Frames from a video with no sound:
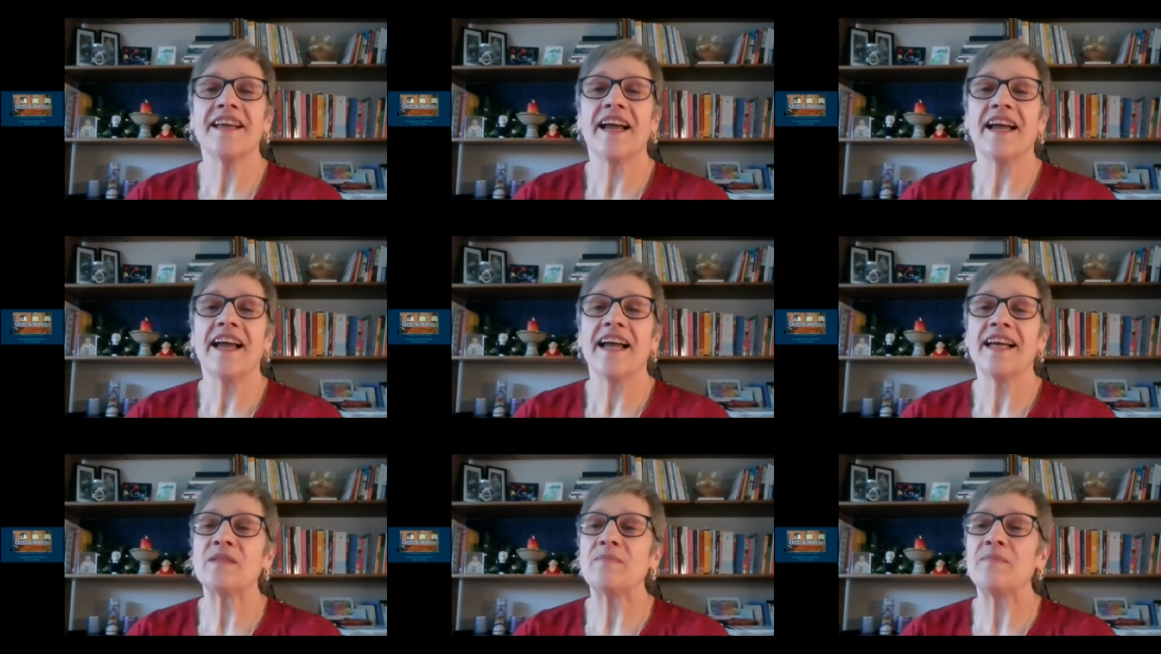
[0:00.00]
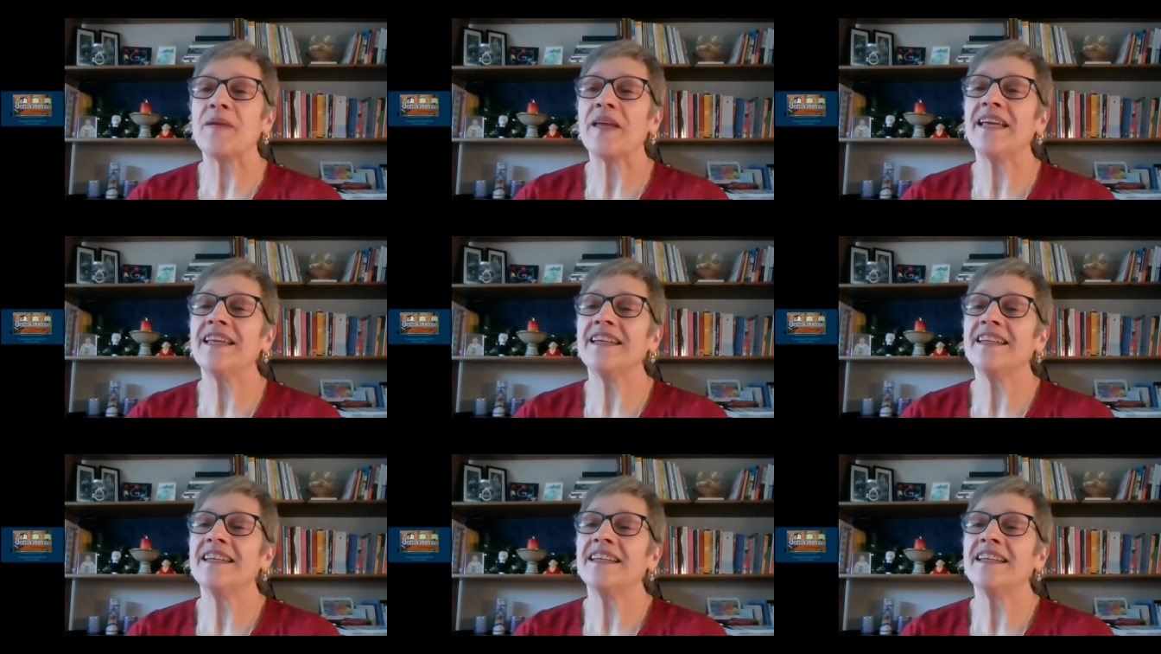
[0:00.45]
has
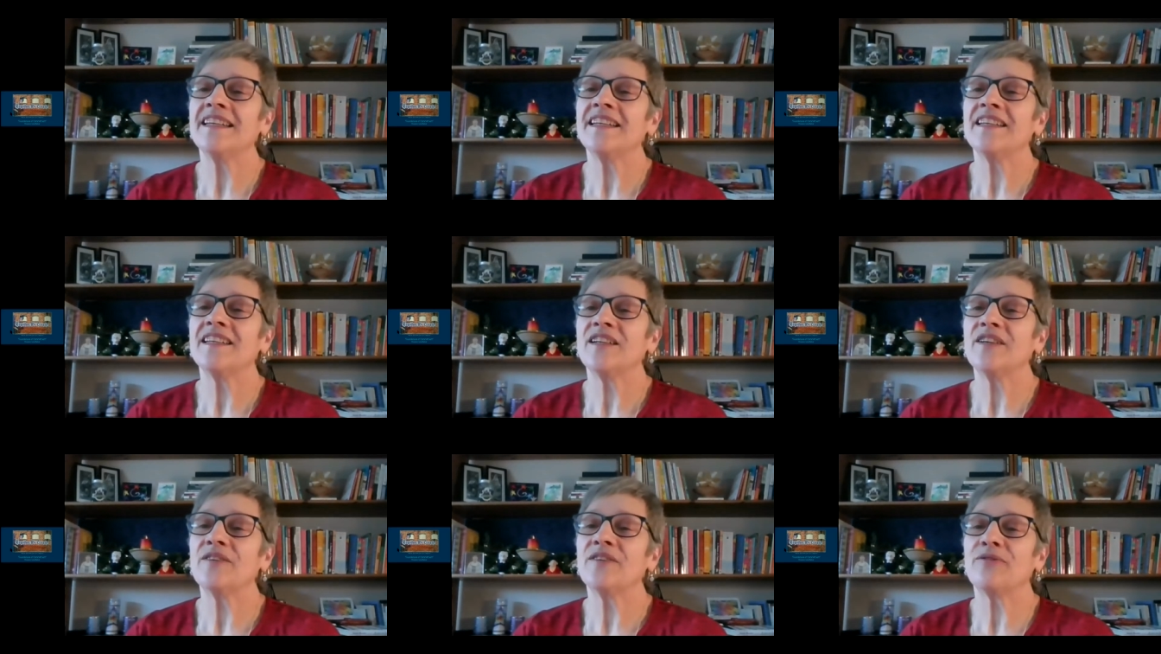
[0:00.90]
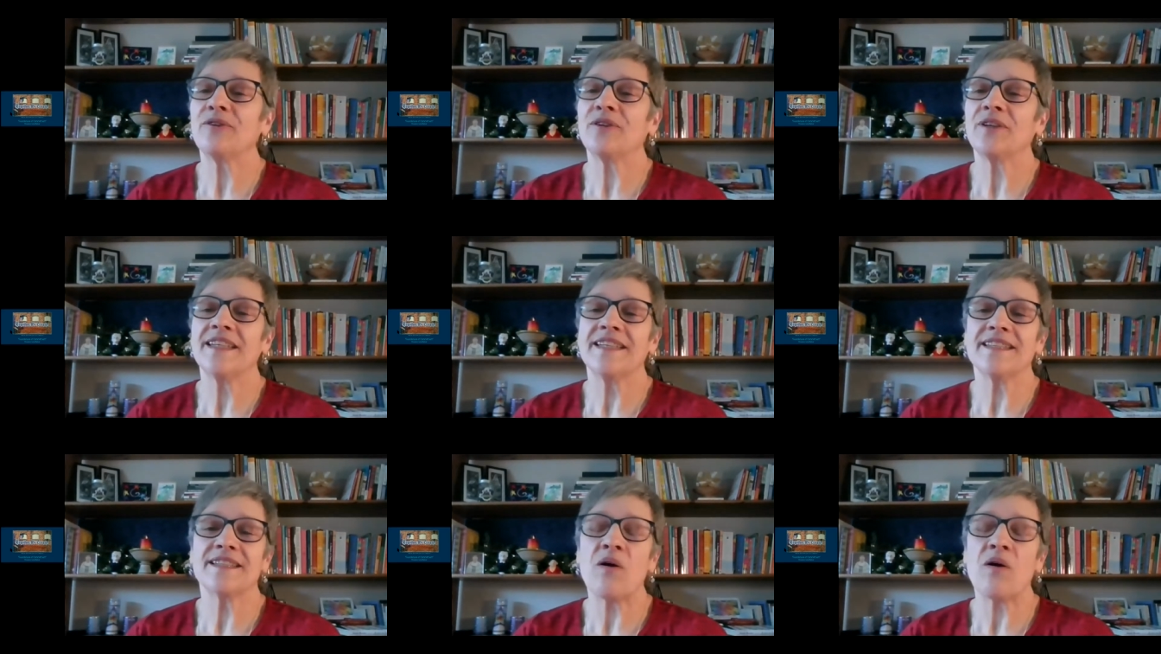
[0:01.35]
been, for
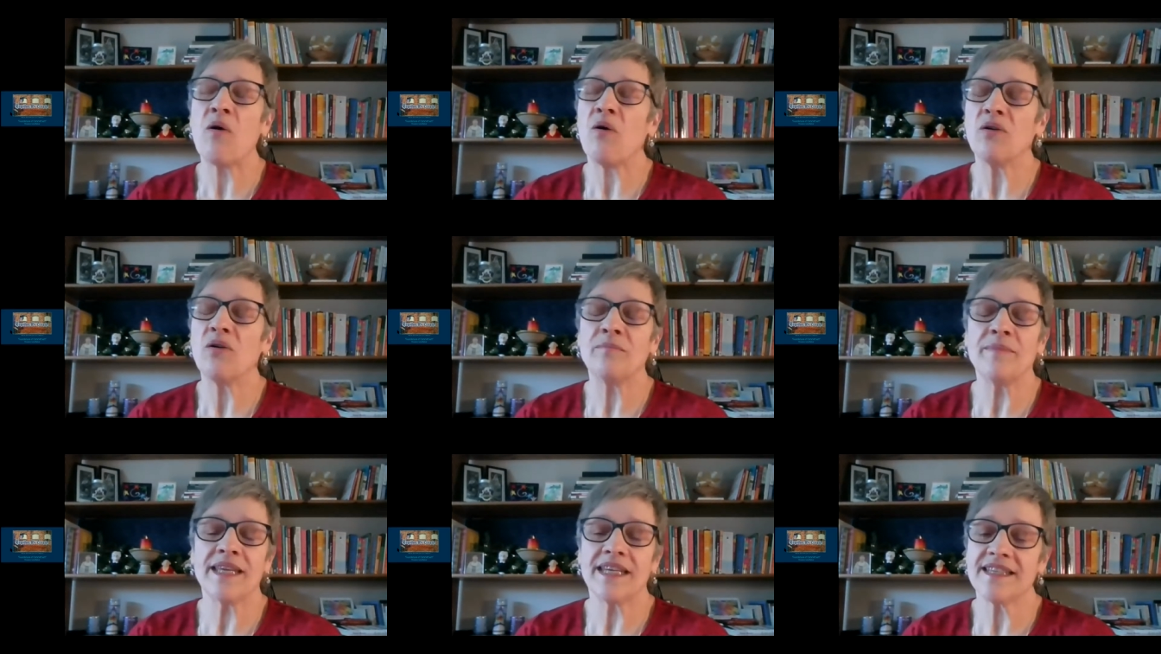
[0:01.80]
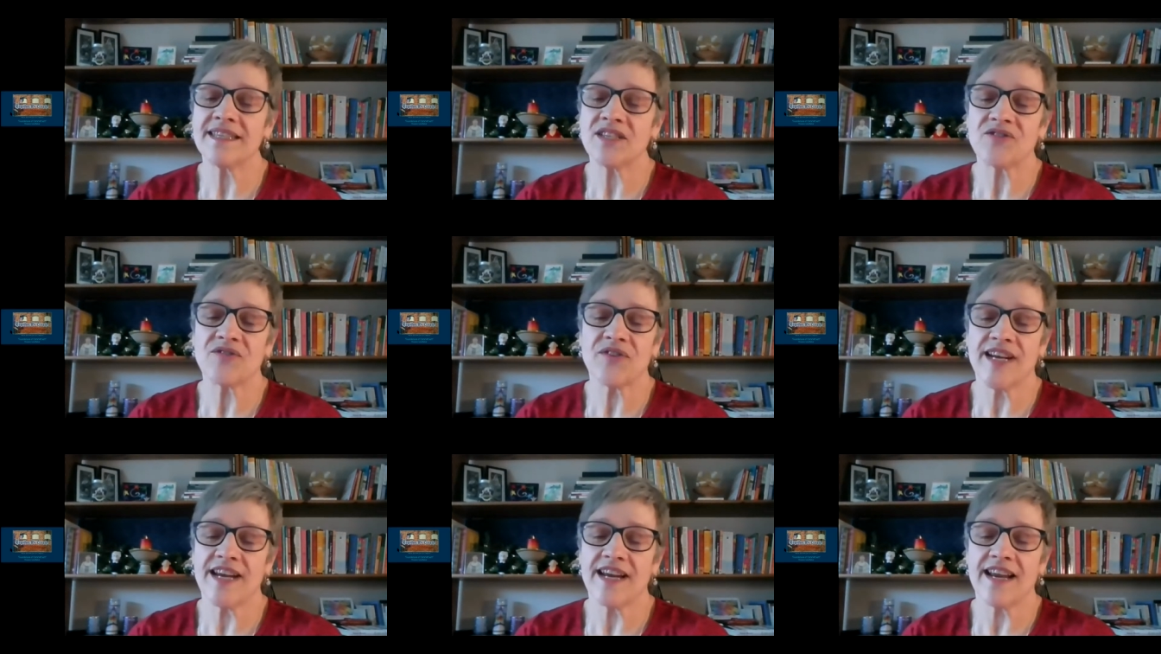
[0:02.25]
his whole
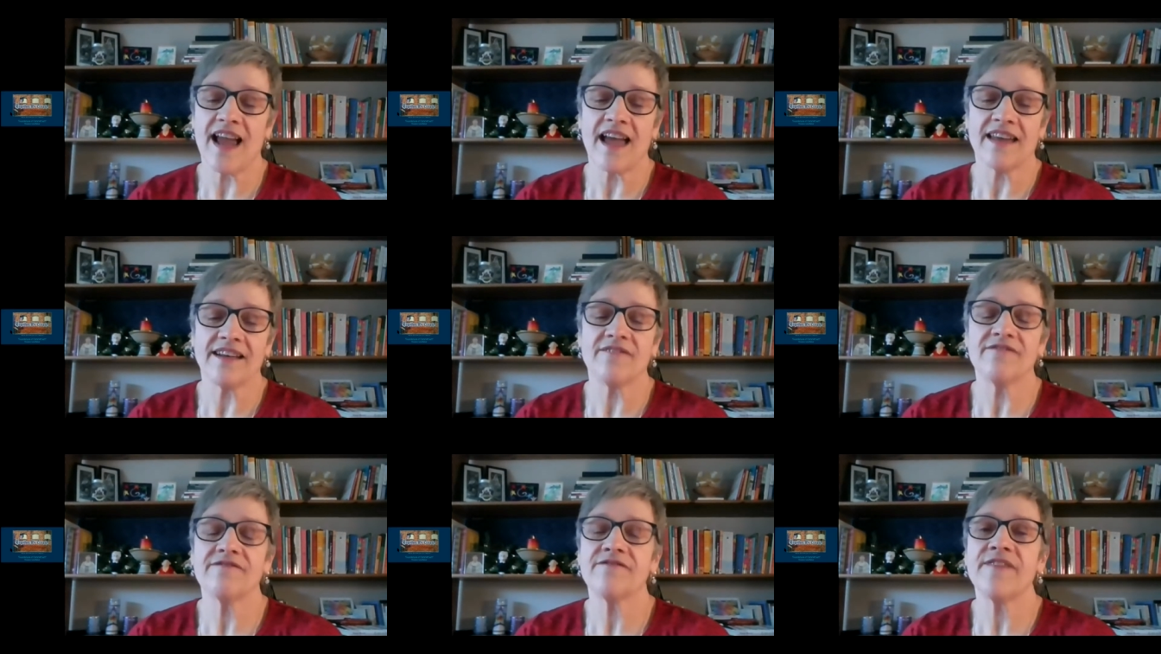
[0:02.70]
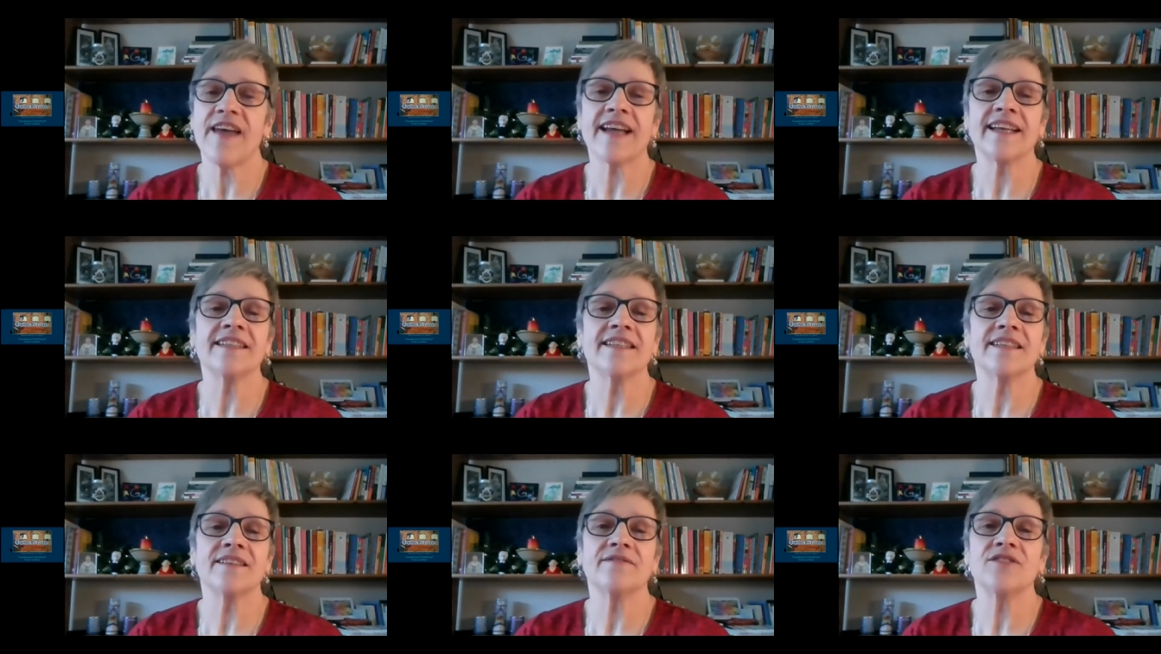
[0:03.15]
ministry, an
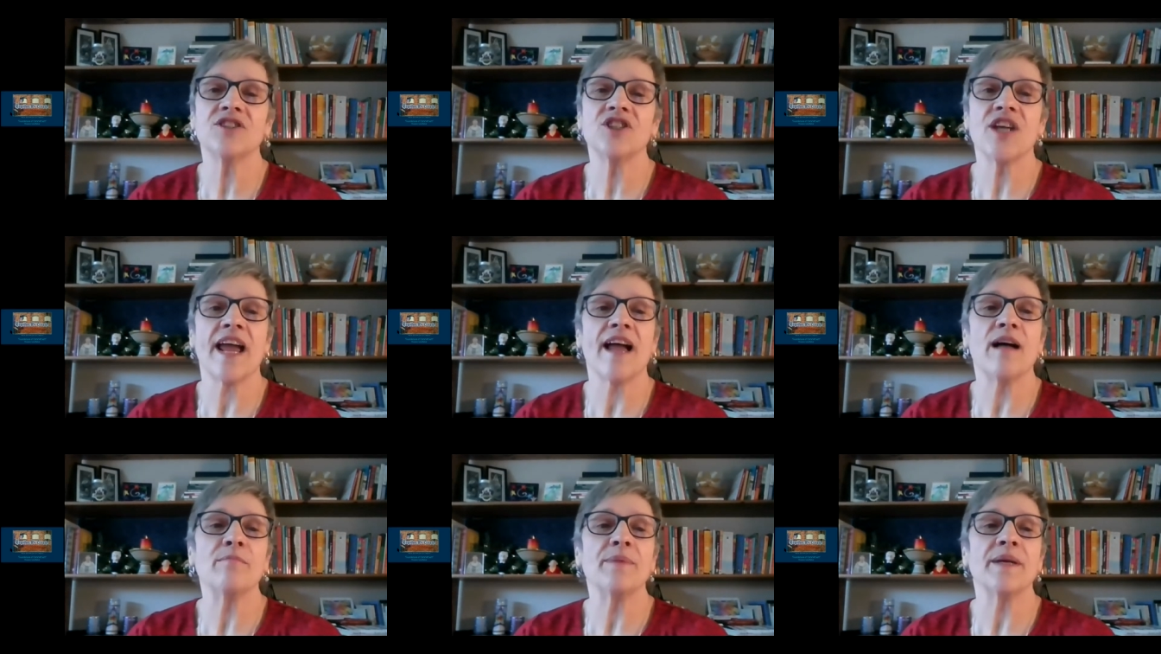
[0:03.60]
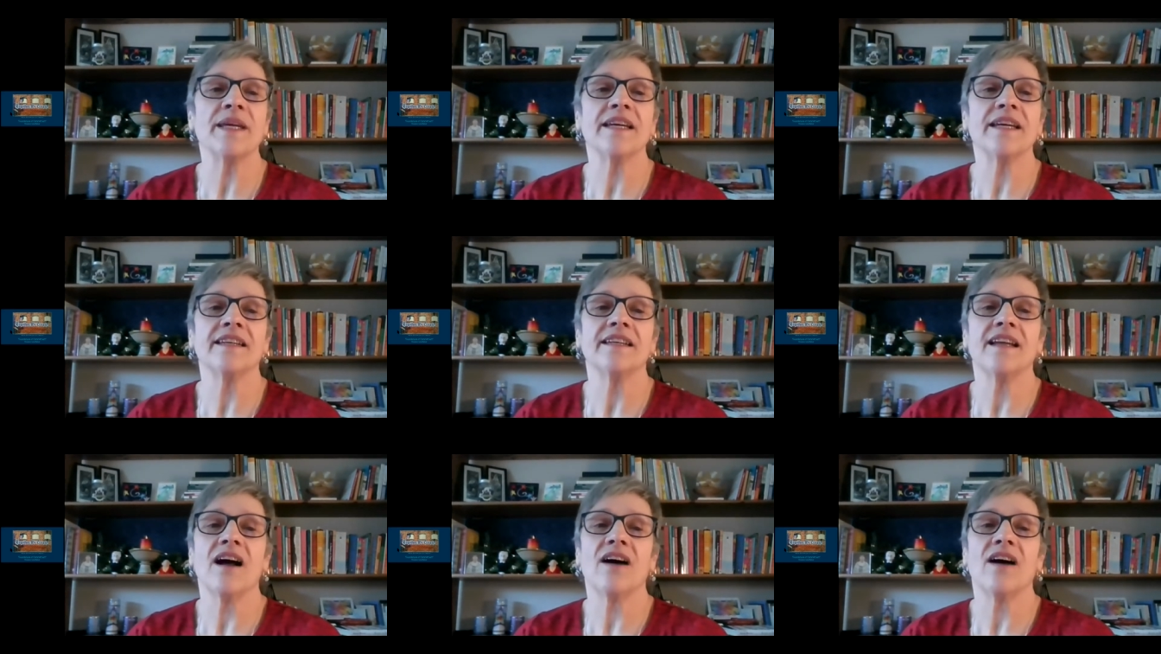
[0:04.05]
effective
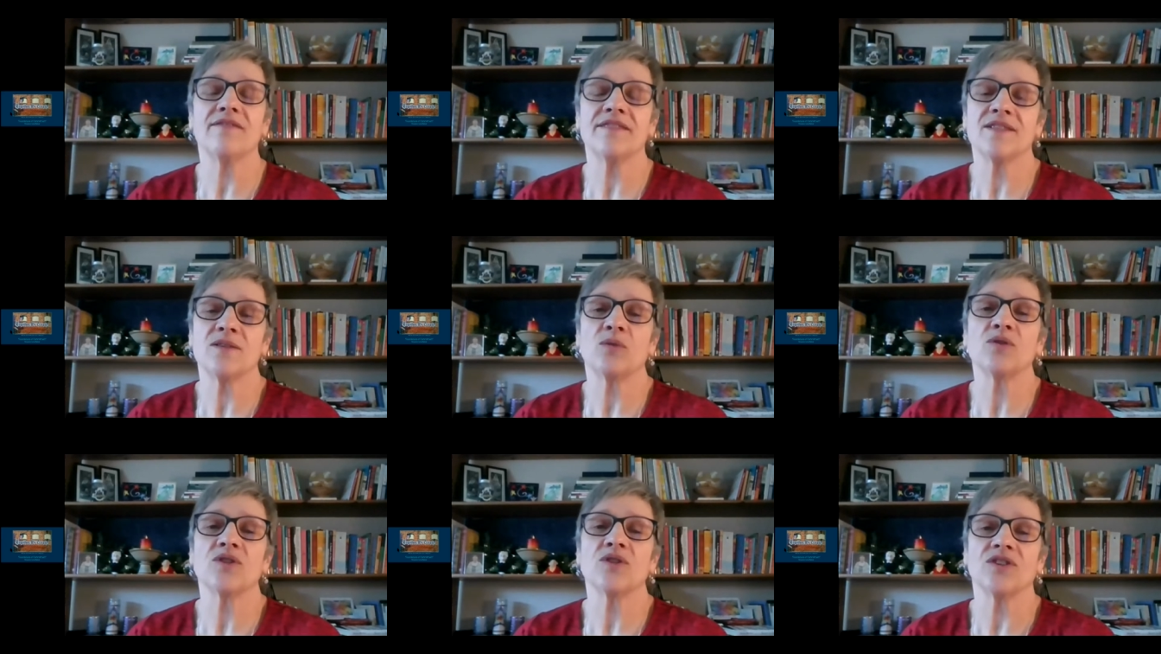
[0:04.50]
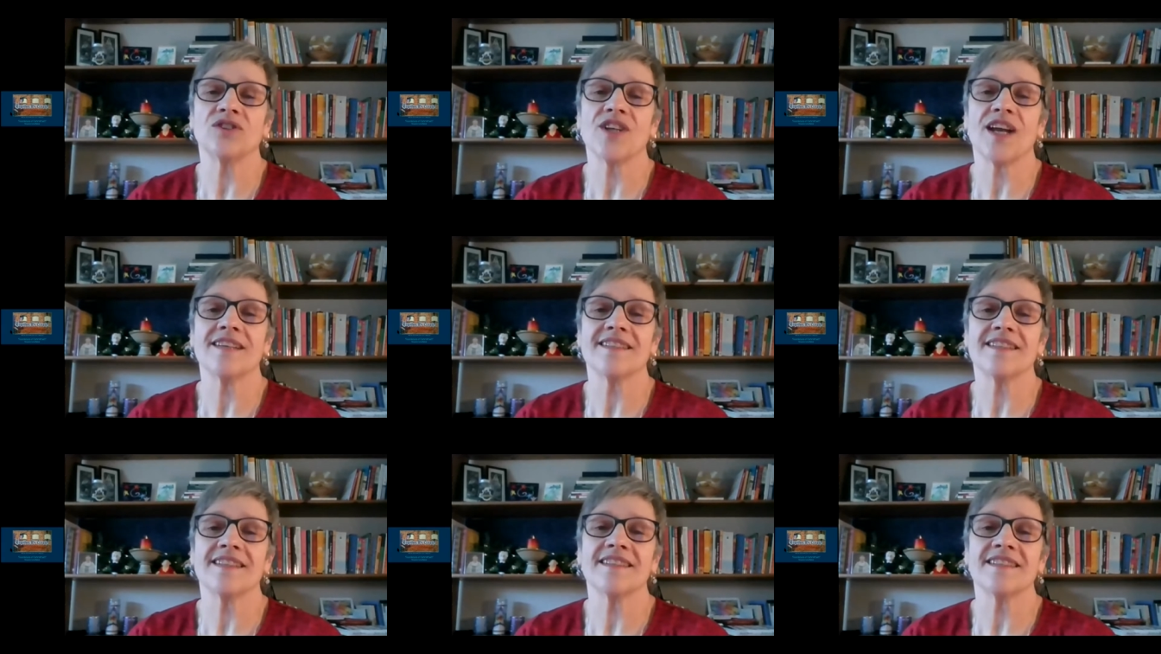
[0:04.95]
champion of social
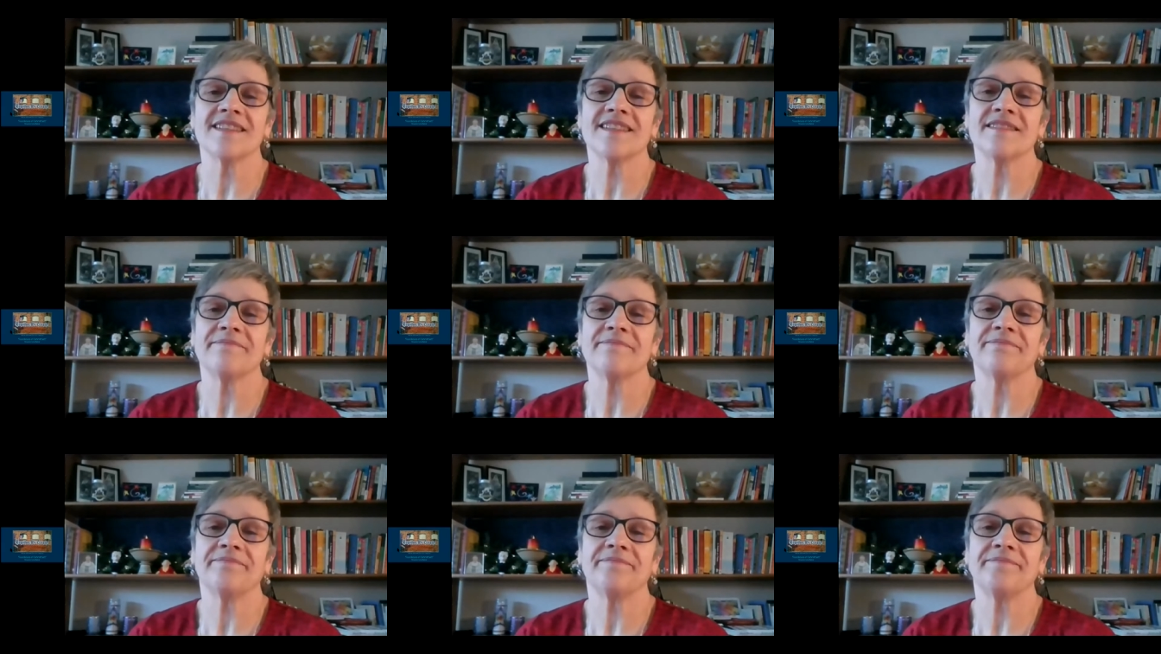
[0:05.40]
justice.